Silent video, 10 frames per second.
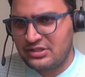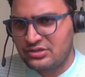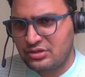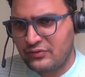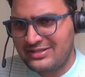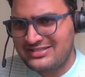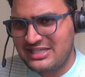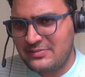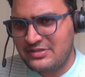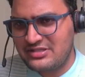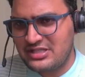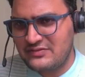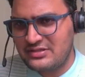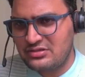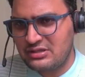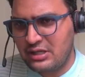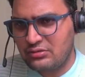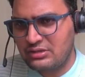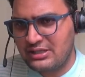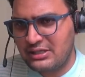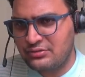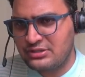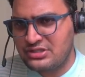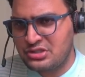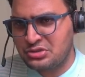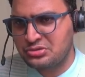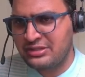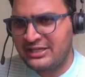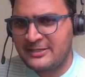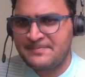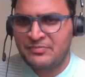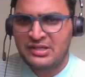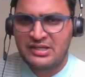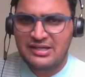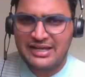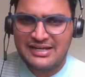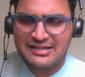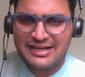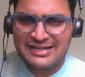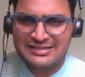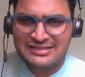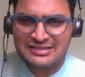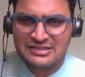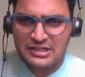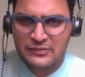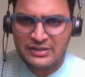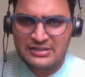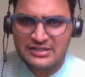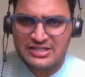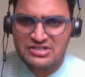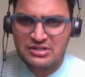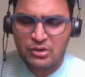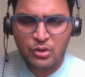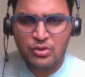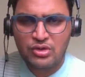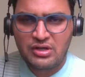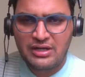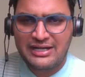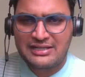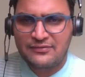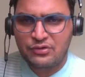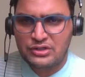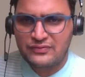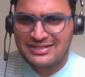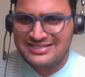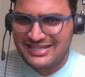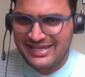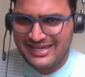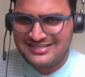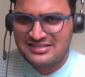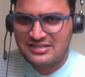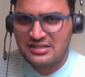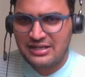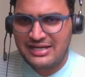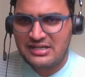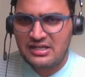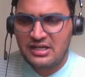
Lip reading: So one shape is this one. So now the count is 2 here, right? And then the third one is O, and the fourth one is X, right?